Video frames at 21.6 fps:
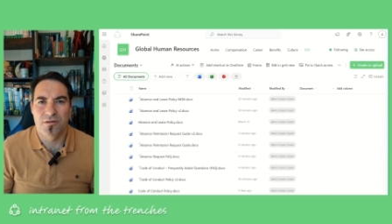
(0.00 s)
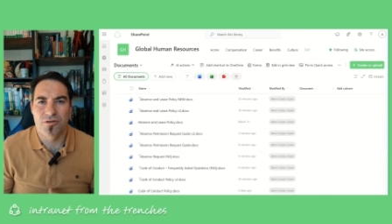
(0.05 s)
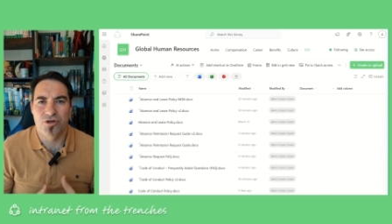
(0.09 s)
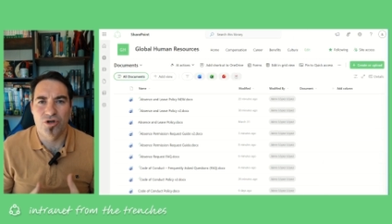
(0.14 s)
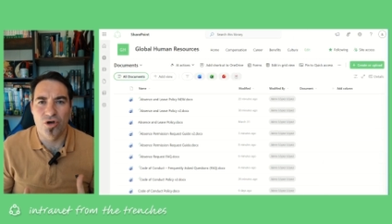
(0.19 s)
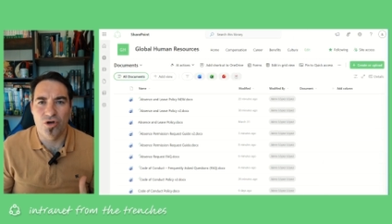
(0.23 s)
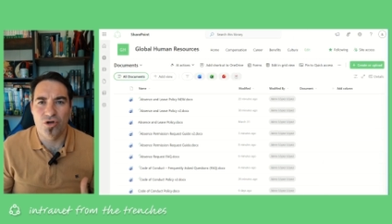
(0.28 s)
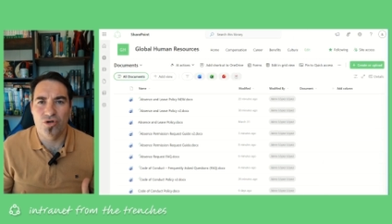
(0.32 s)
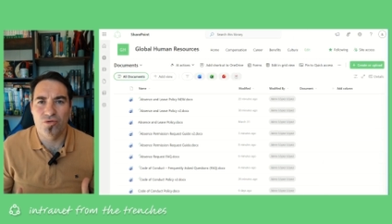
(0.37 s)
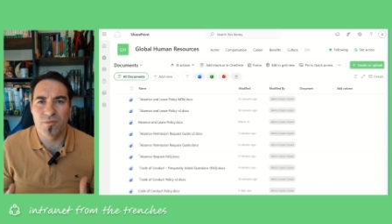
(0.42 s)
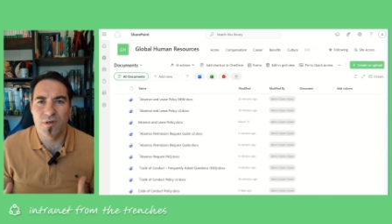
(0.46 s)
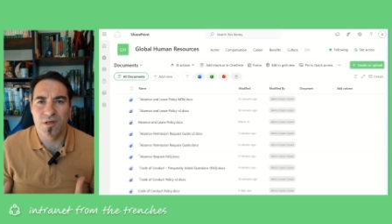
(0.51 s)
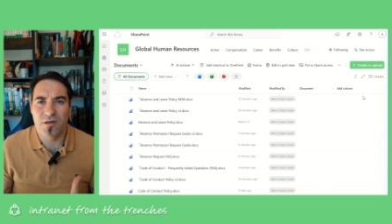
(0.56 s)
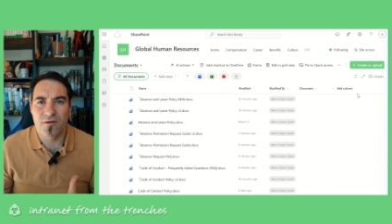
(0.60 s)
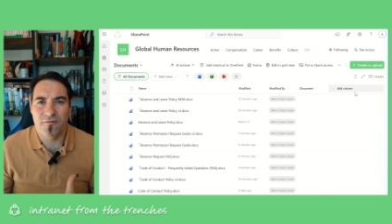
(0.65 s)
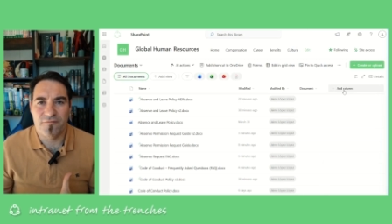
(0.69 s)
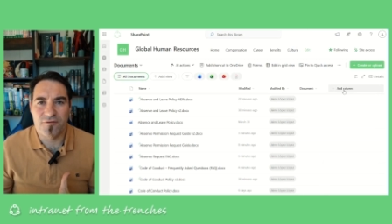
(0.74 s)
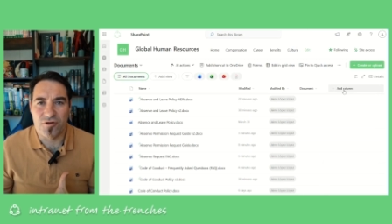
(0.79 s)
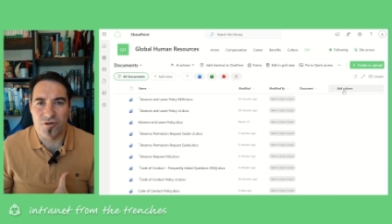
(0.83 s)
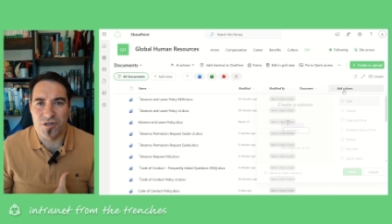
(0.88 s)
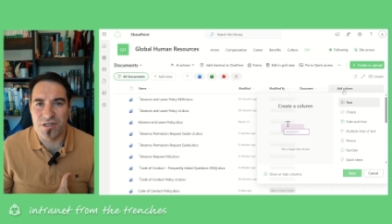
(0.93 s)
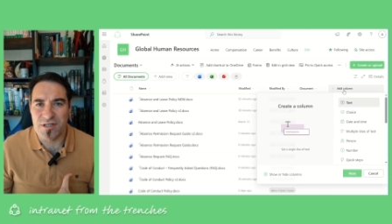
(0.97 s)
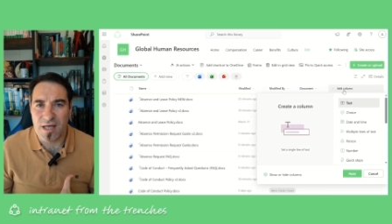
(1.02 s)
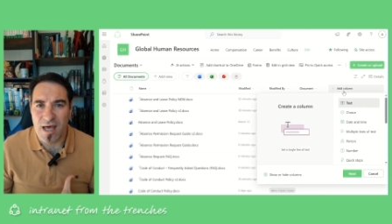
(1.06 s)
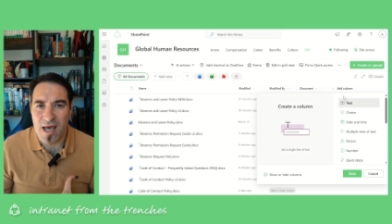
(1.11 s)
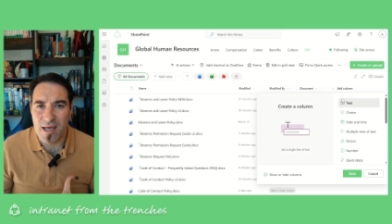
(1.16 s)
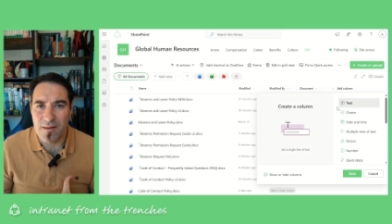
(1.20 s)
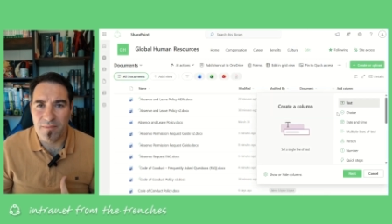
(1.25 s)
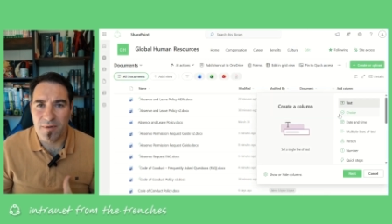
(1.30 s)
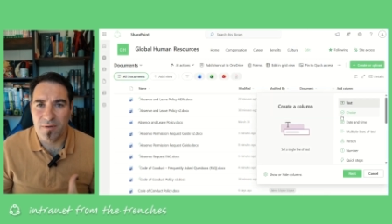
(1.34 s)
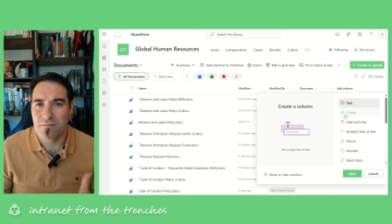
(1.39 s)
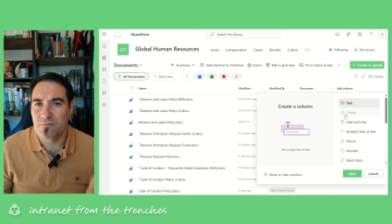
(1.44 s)
Document of choice
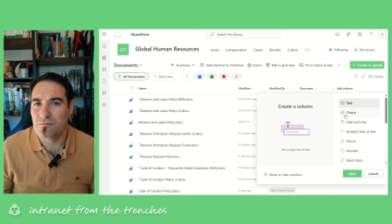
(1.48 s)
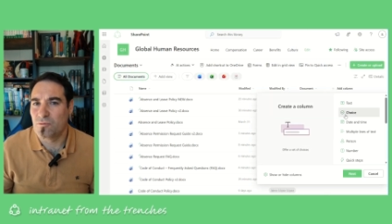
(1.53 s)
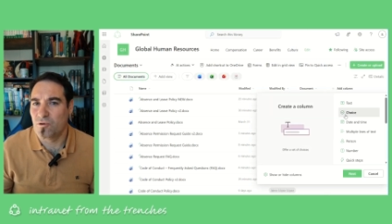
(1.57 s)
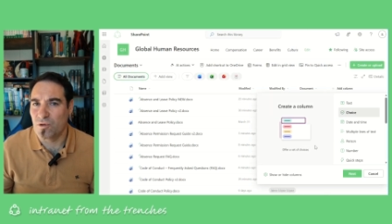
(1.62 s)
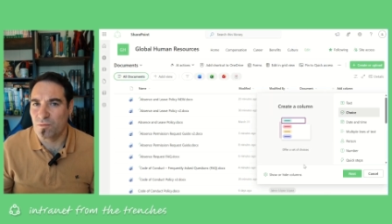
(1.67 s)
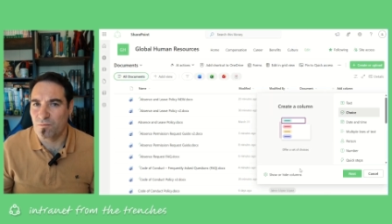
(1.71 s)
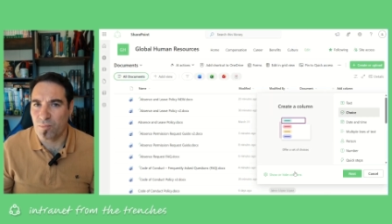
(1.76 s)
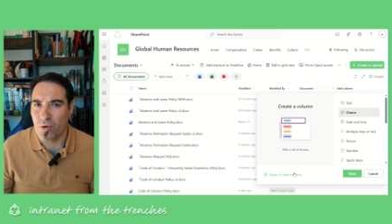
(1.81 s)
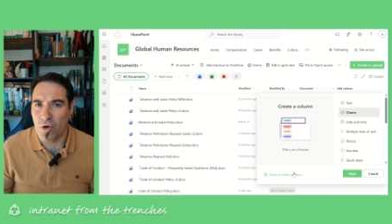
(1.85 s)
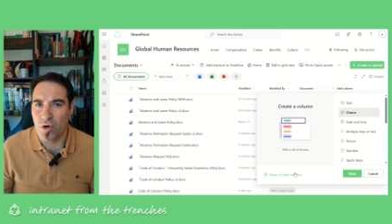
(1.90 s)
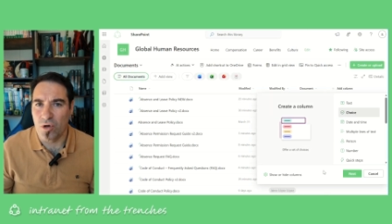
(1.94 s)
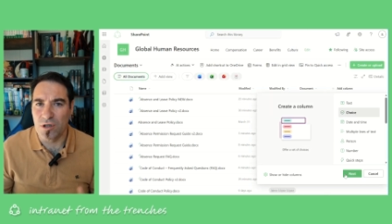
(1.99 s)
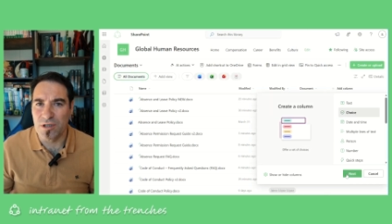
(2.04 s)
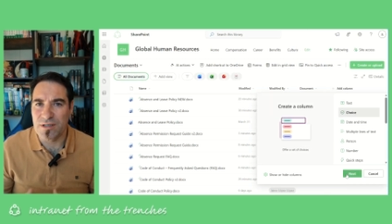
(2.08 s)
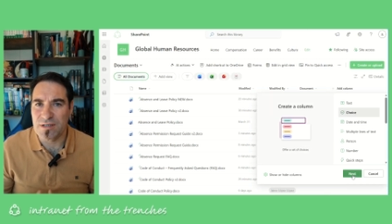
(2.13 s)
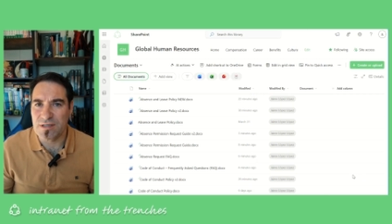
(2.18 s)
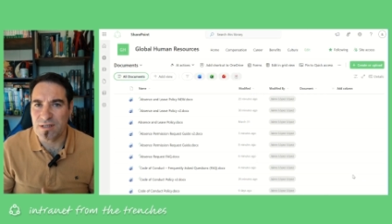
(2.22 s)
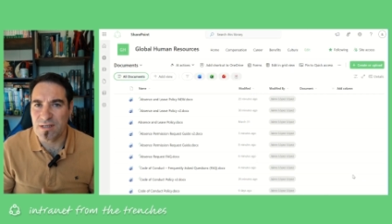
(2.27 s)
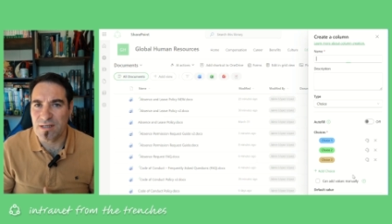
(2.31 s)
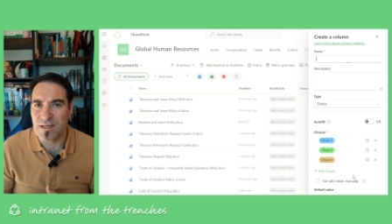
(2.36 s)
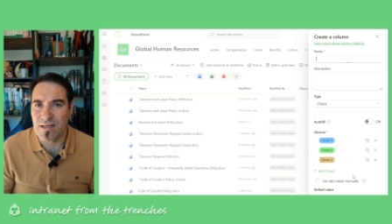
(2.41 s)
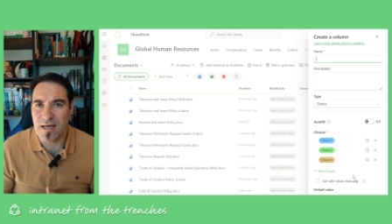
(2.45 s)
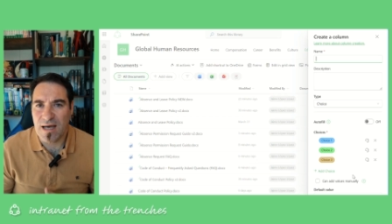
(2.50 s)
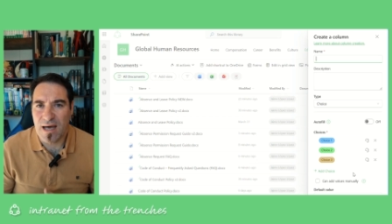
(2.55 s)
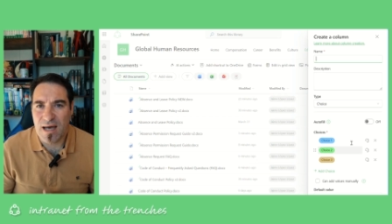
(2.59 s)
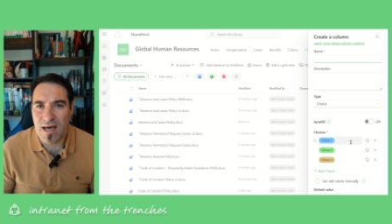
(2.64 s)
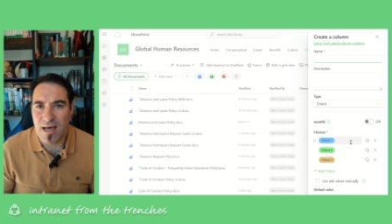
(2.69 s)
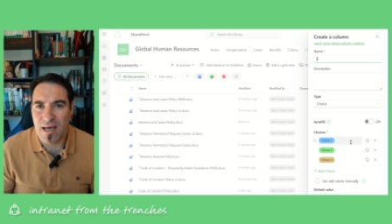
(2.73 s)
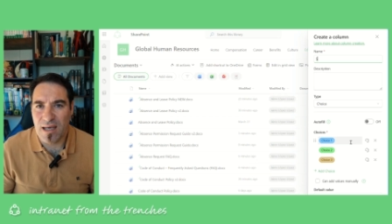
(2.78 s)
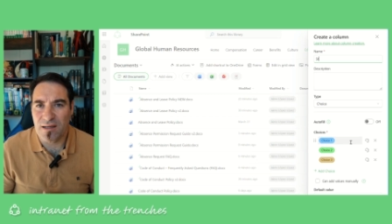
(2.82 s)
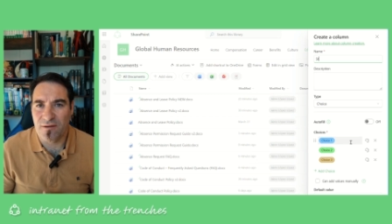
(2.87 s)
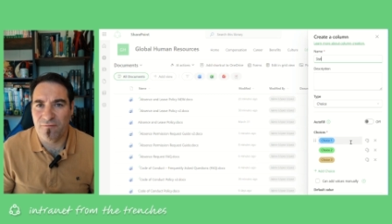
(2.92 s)
type with policy,
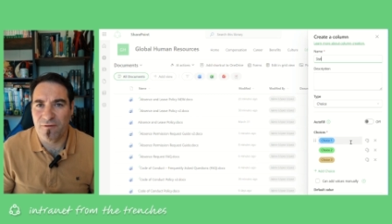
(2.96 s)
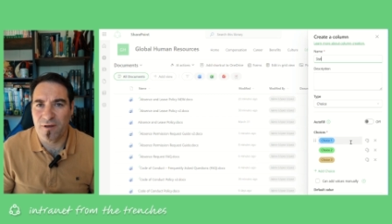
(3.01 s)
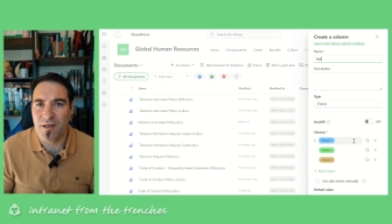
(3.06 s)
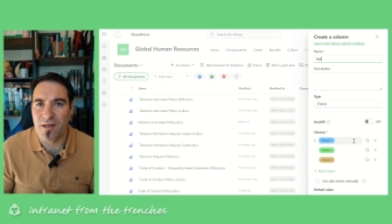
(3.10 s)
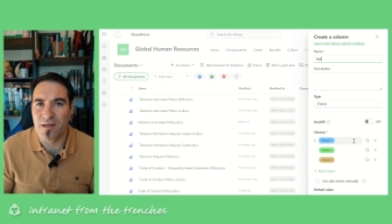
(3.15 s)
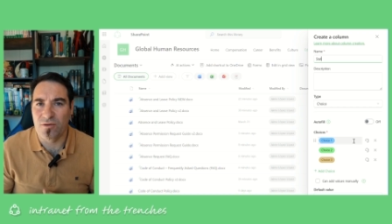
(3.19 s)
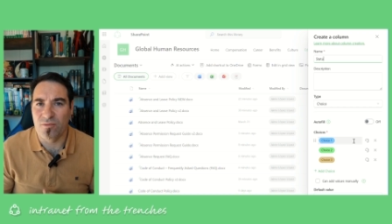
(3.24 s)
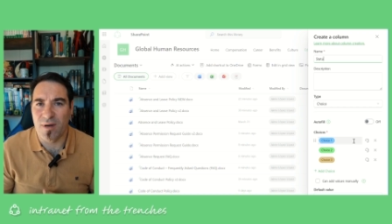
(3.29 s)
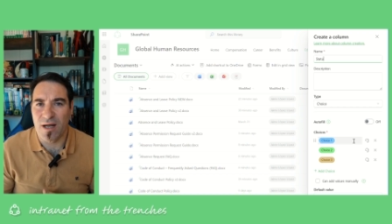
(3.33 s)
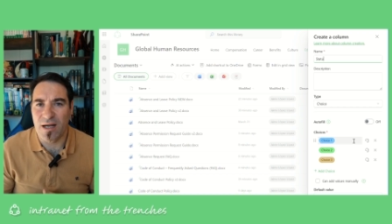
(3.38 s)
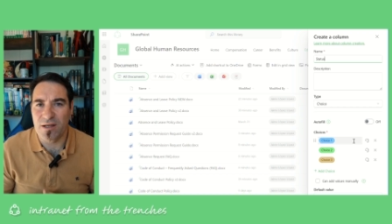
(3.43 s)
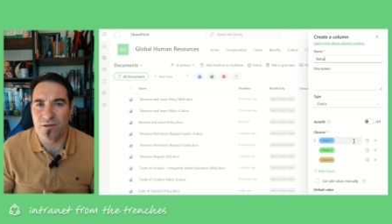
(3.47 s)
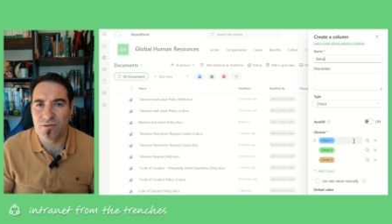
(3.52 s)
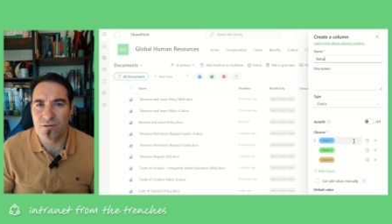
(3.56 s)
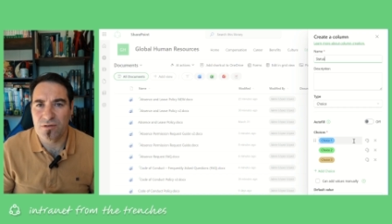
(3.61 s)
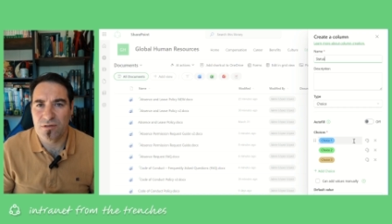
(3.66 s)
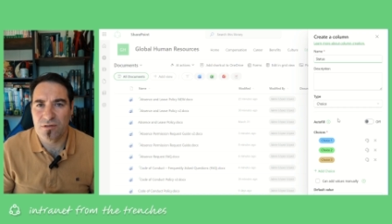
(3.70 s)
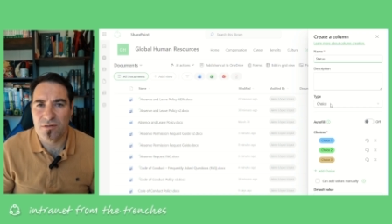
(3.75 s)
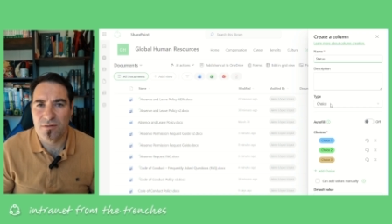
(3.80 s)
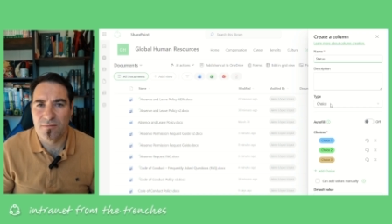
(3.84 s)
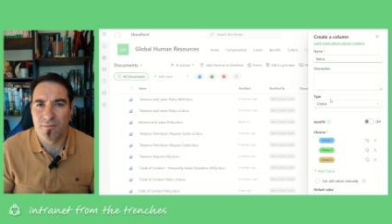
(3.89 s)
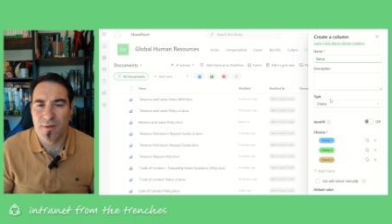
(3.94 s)
guide, FAQ values,